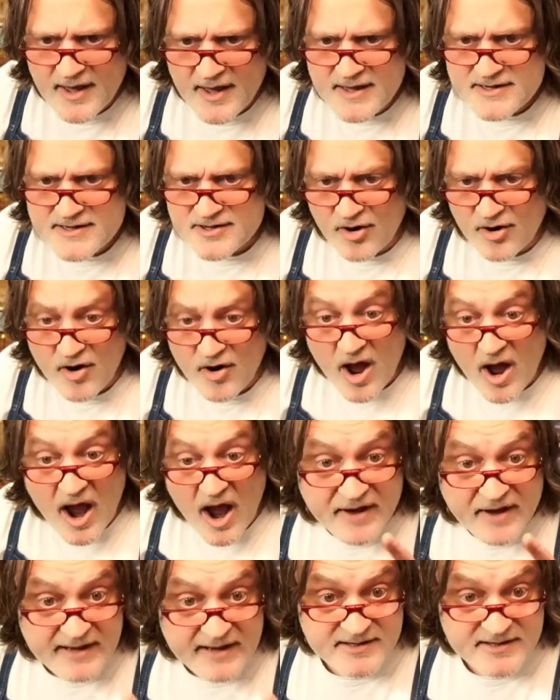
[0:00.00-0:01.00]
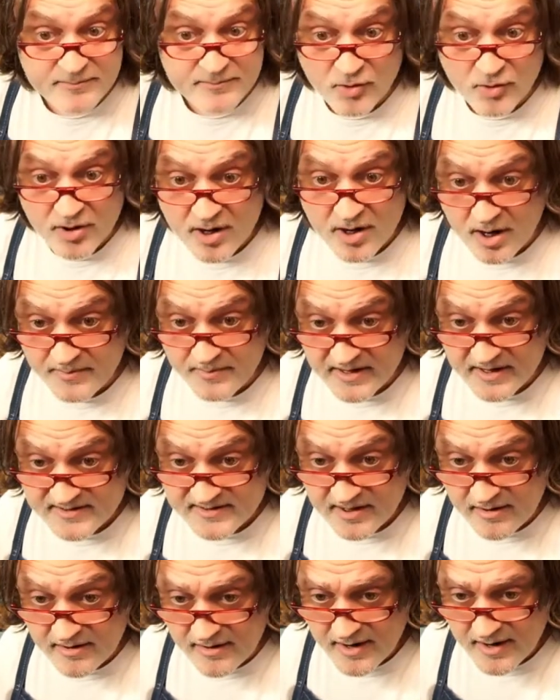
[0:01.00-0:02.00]
So I've got some more comments
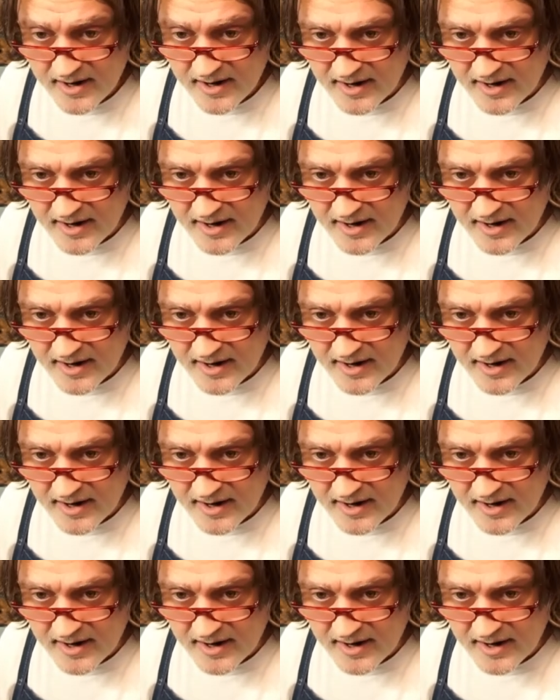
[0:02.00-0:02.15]
here.